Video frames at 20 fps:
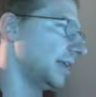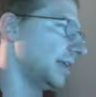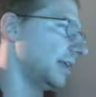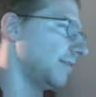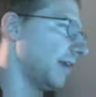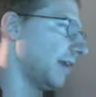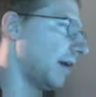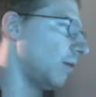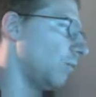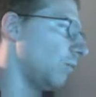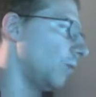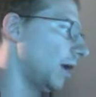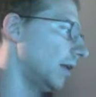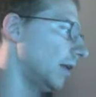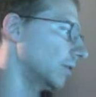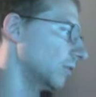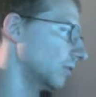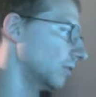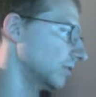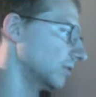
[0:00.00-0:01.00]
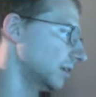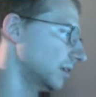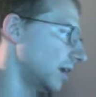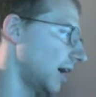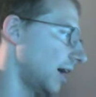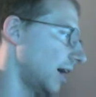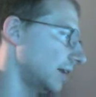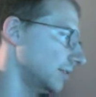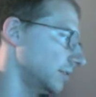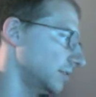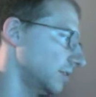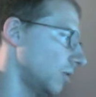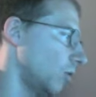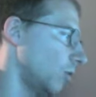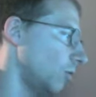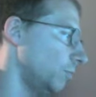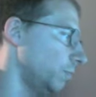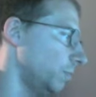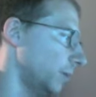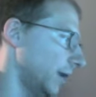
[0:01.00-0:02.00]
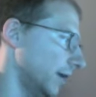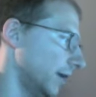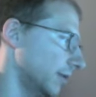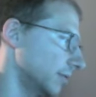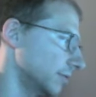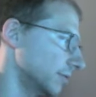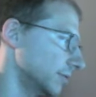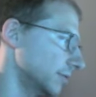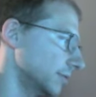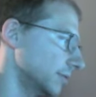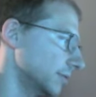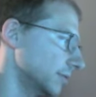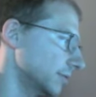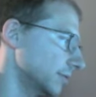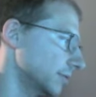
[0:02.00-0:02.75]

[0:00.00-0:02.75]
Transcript: give out wild cards to guys to home players.